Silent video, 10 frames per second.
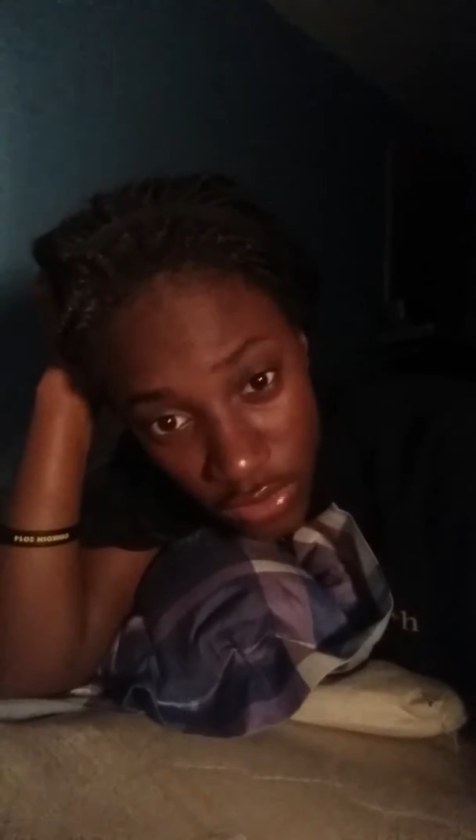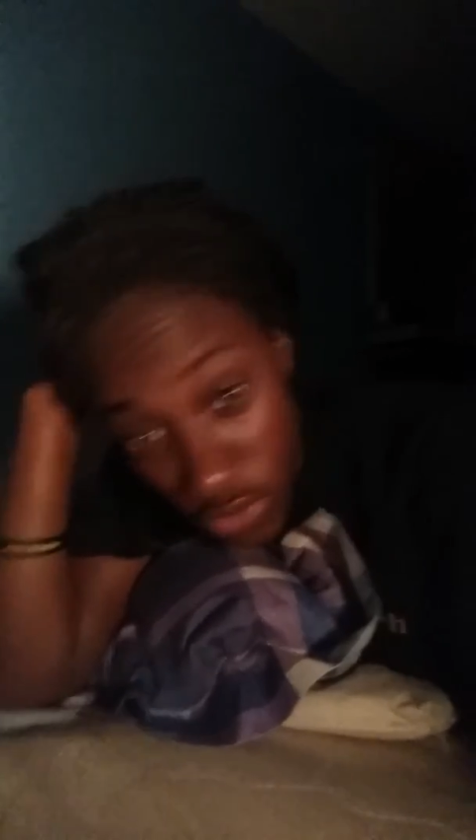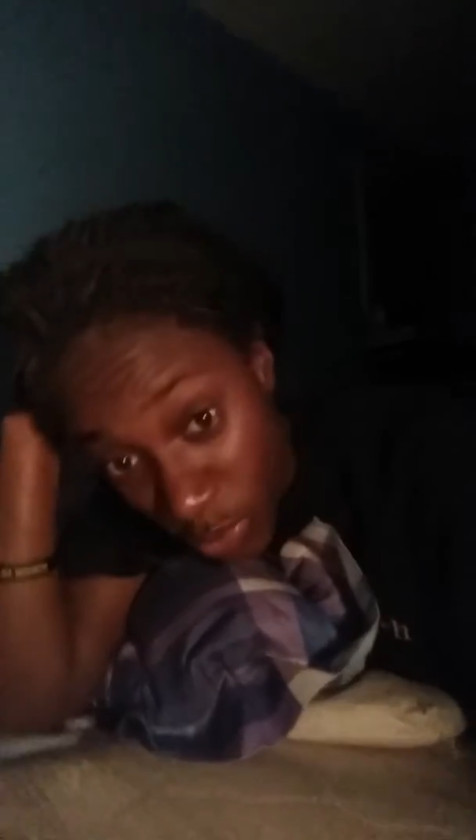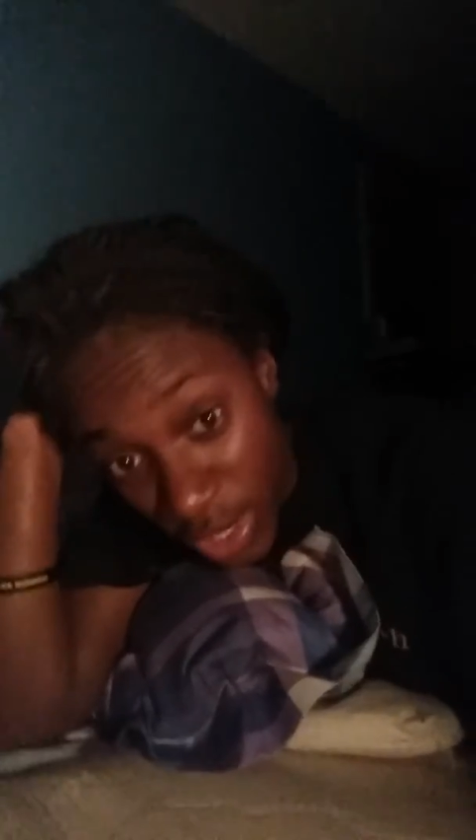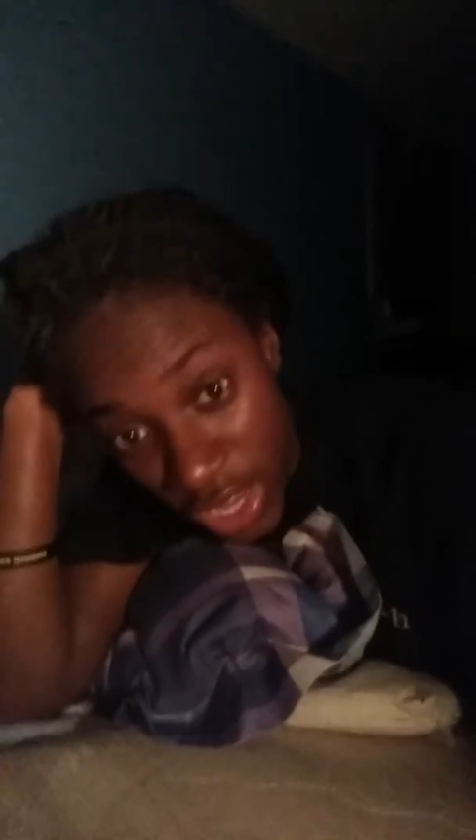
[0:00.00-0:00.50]

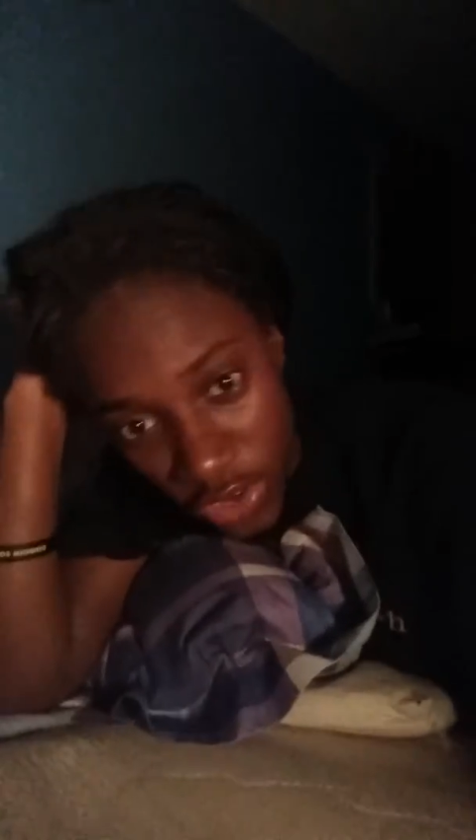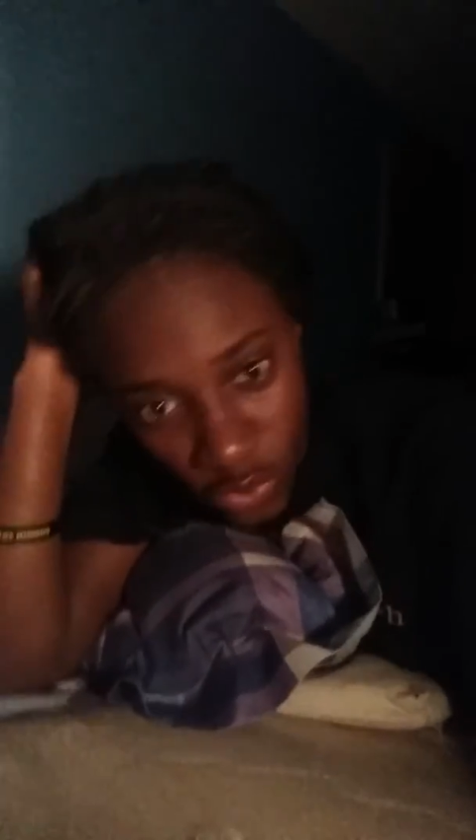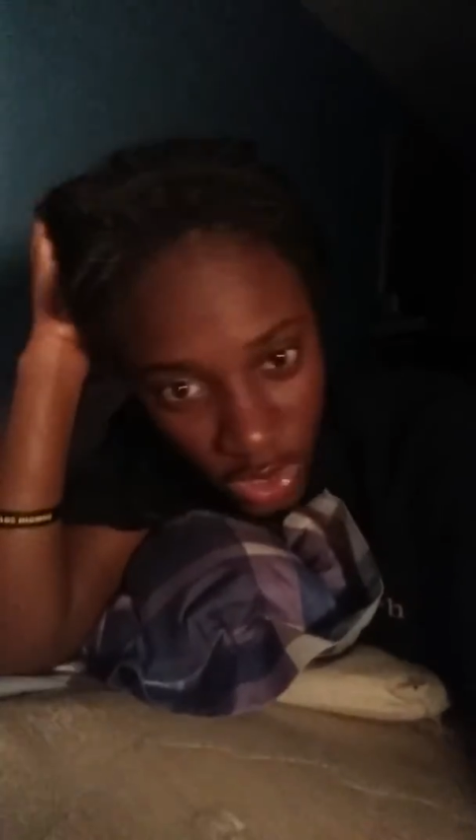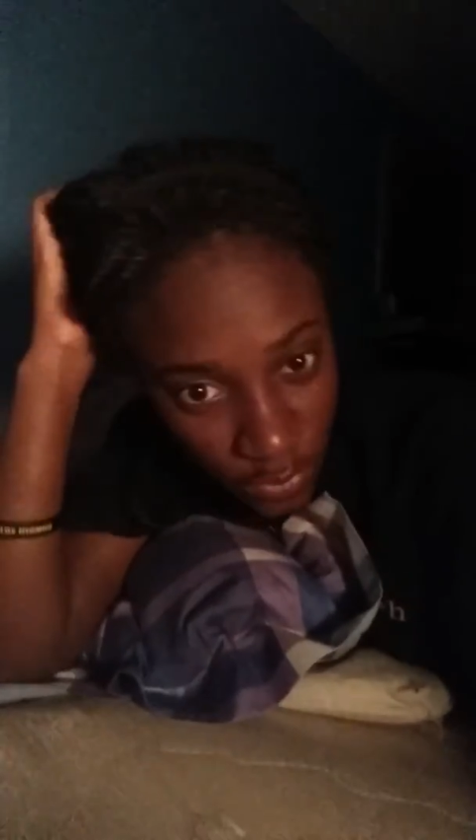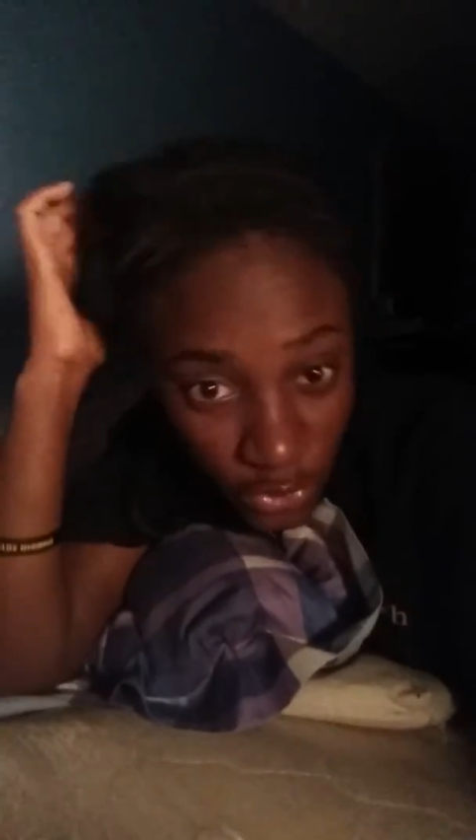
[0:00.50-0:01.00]
20 out of
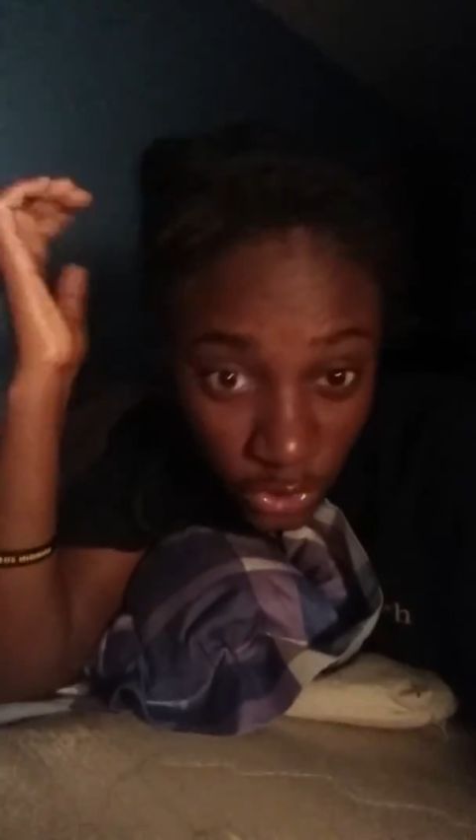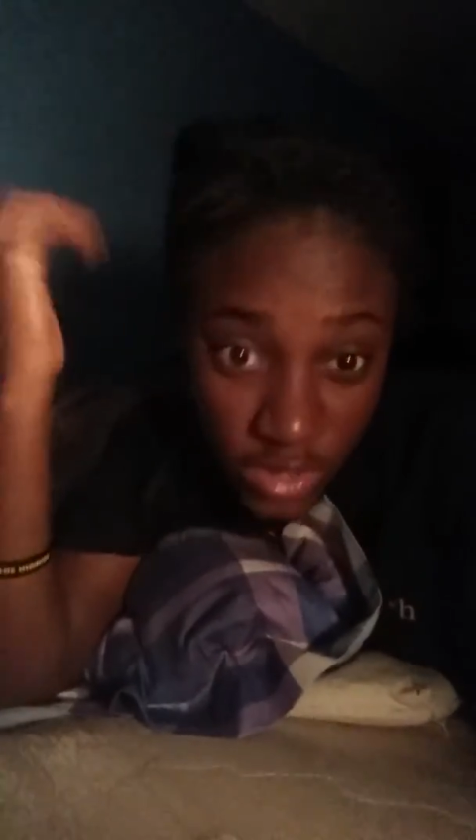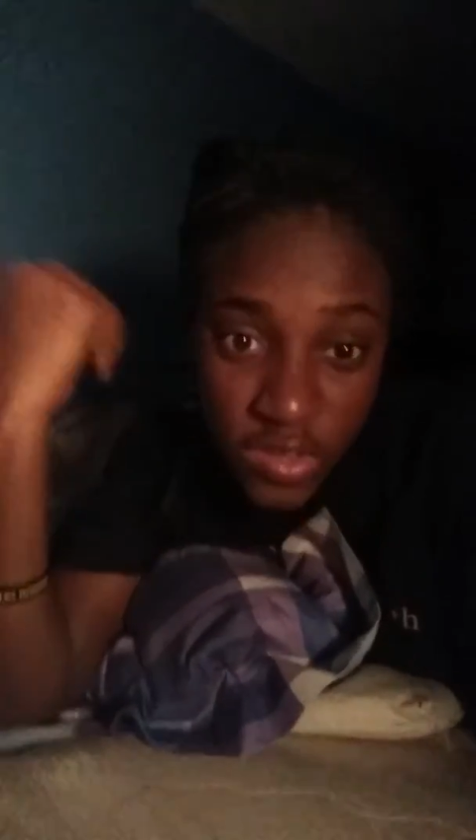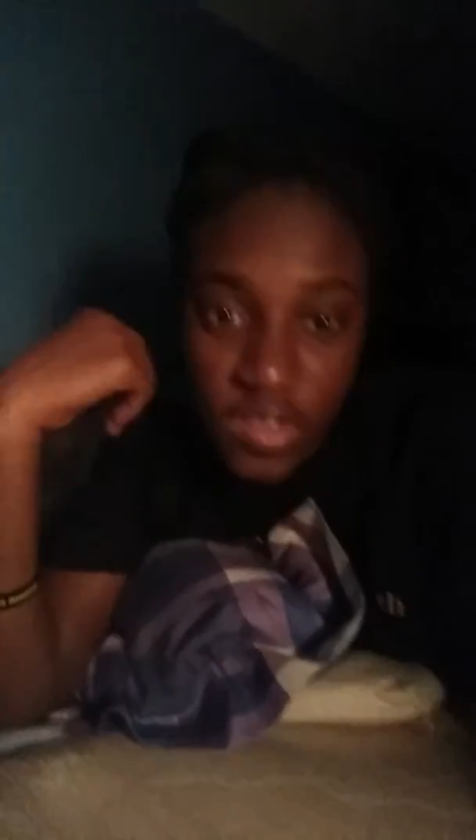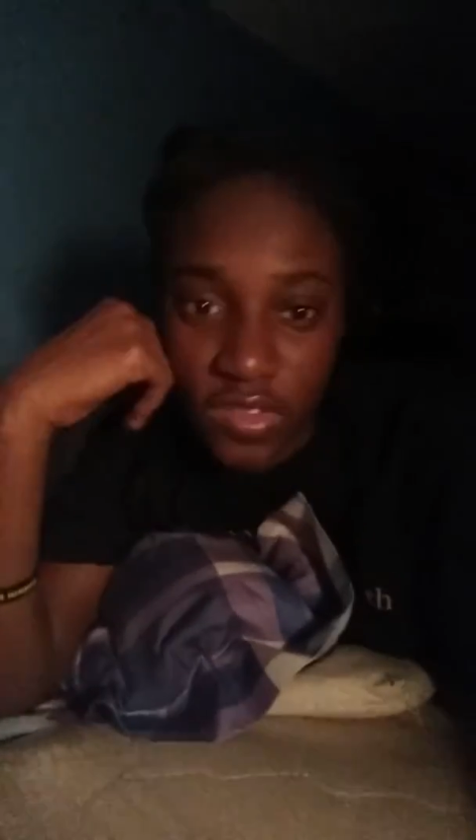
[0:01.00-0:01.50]
20, of
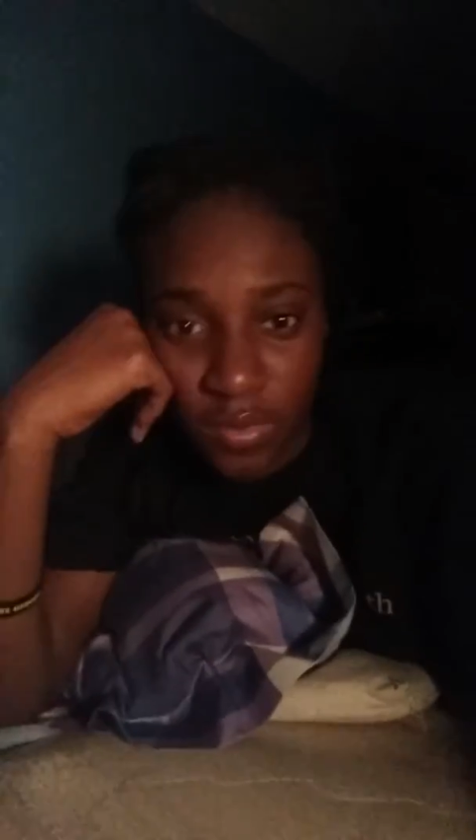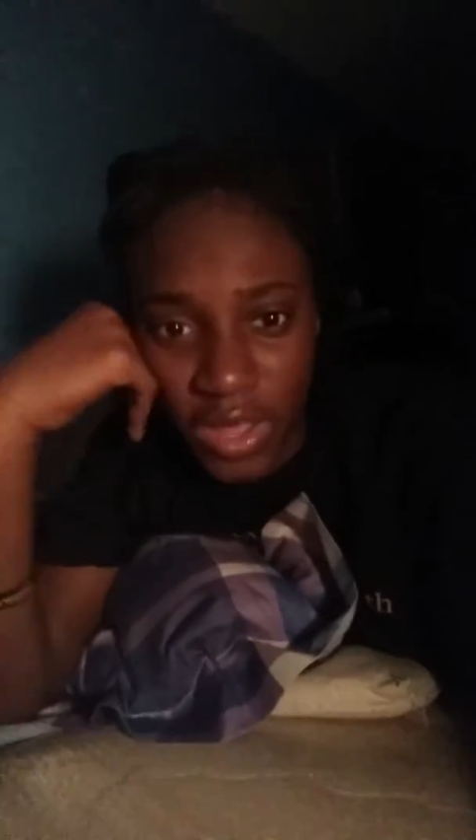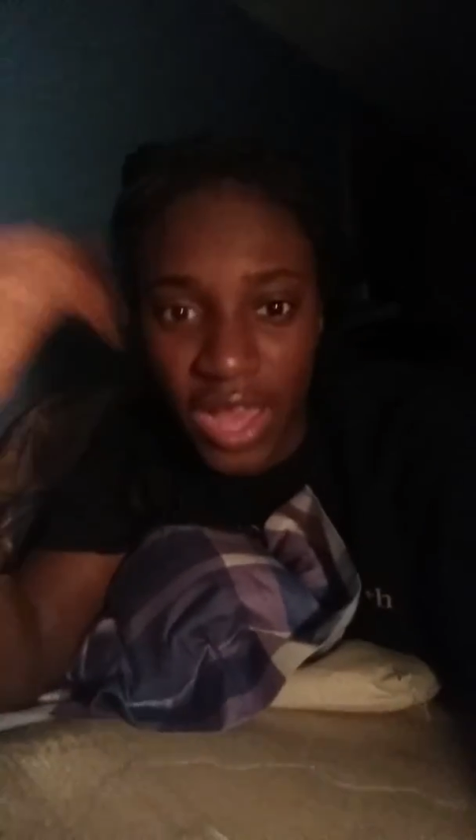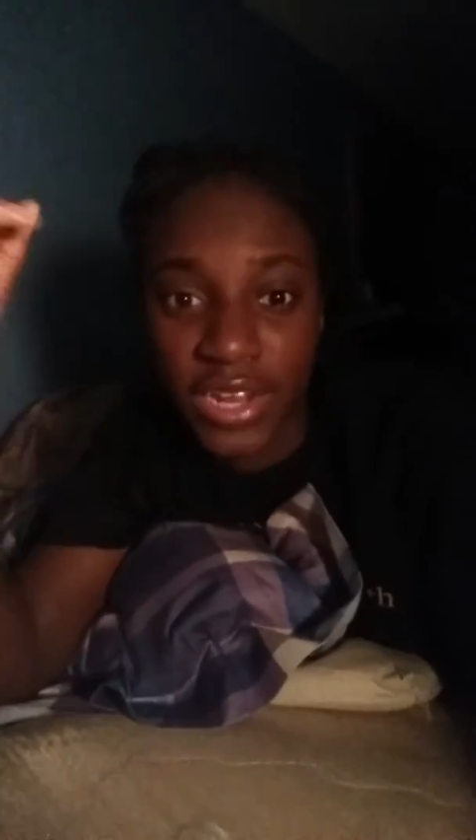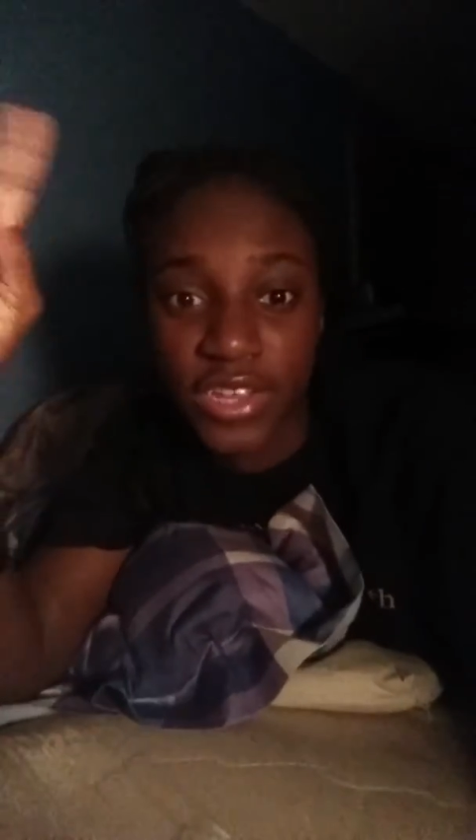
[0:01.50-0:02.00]
course, because I'm
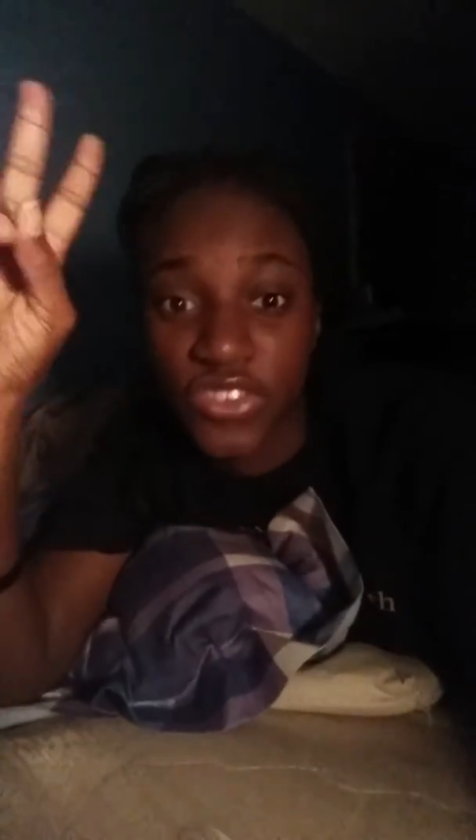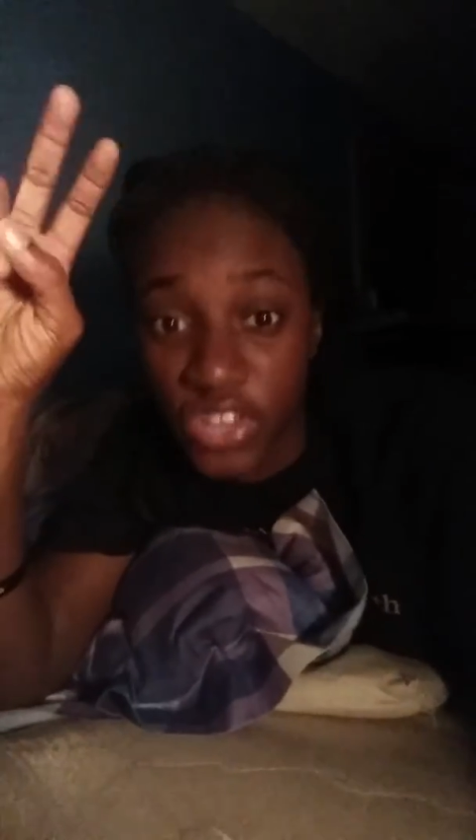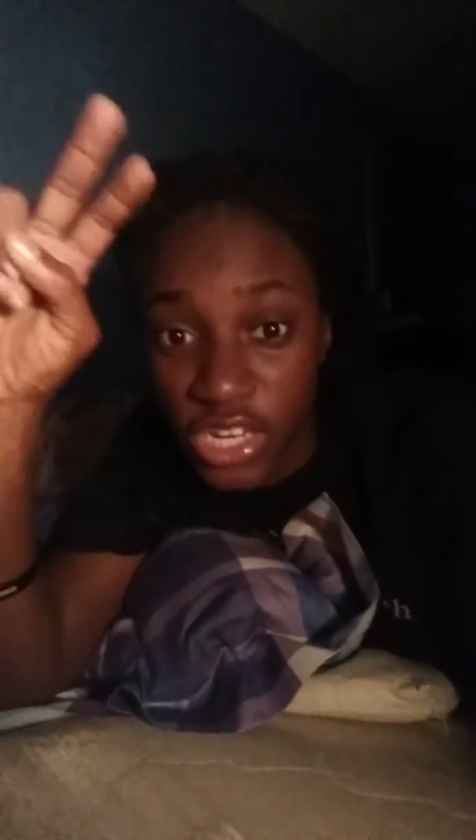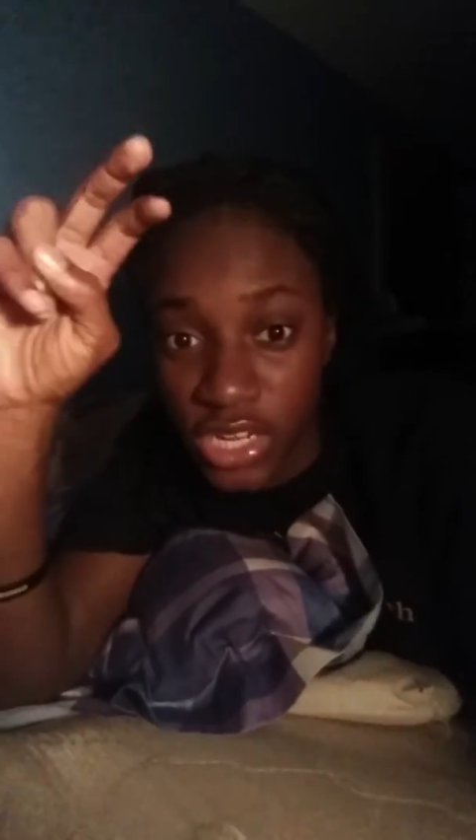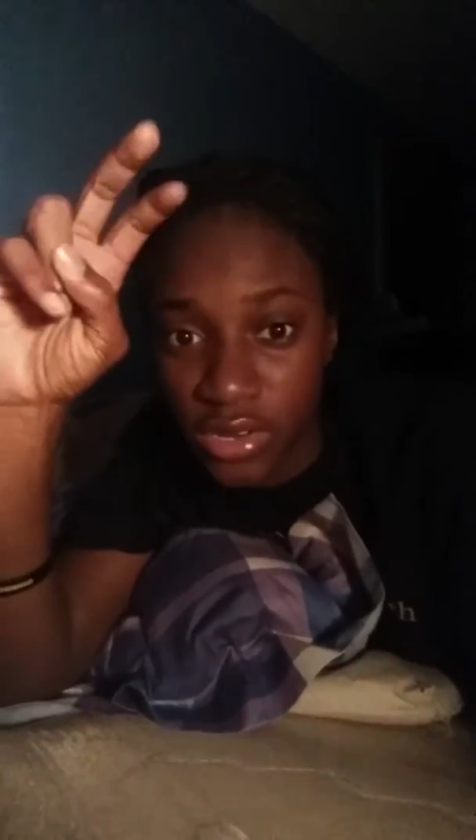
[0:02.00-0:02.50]
kind of
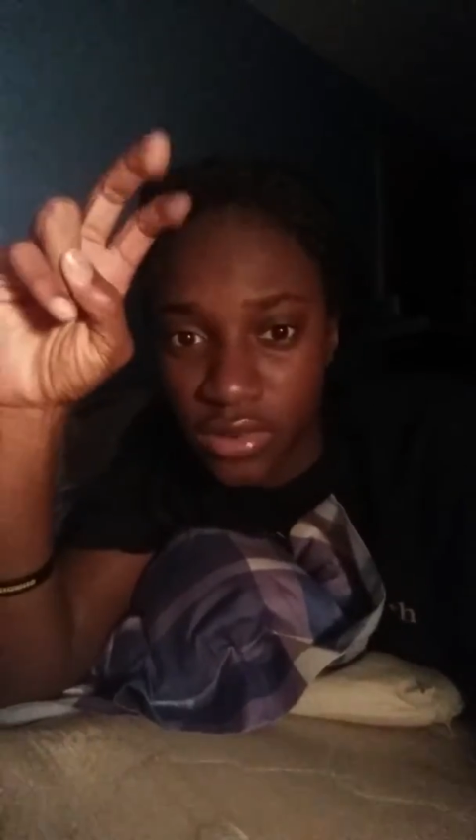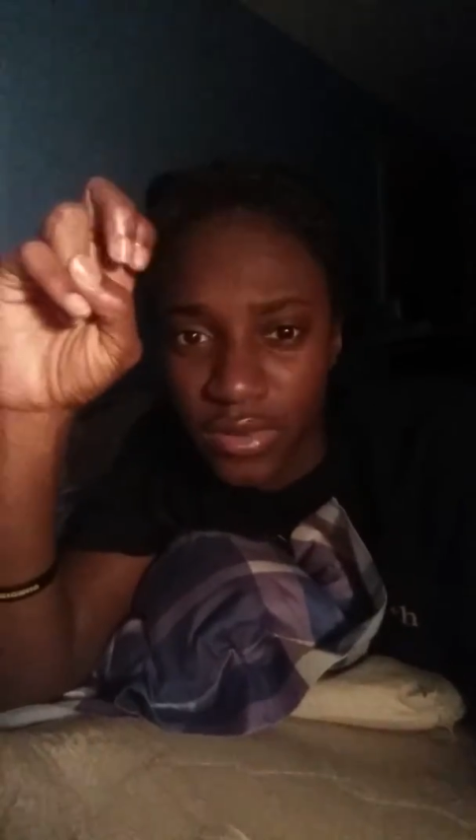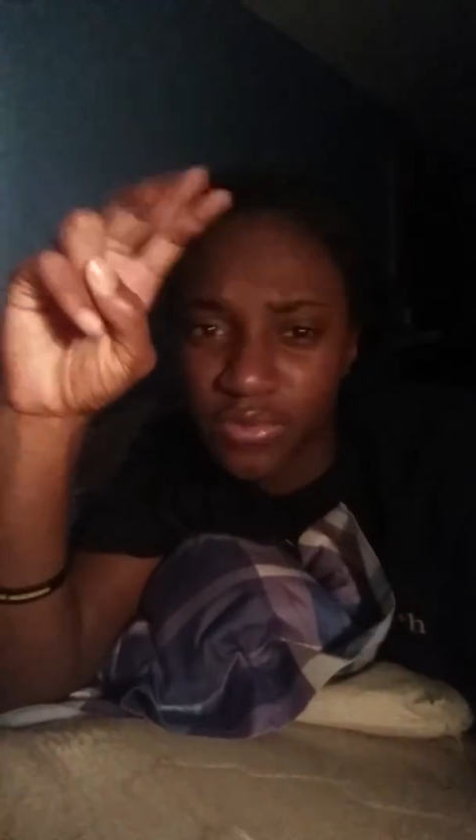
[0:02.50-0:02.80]
cheating.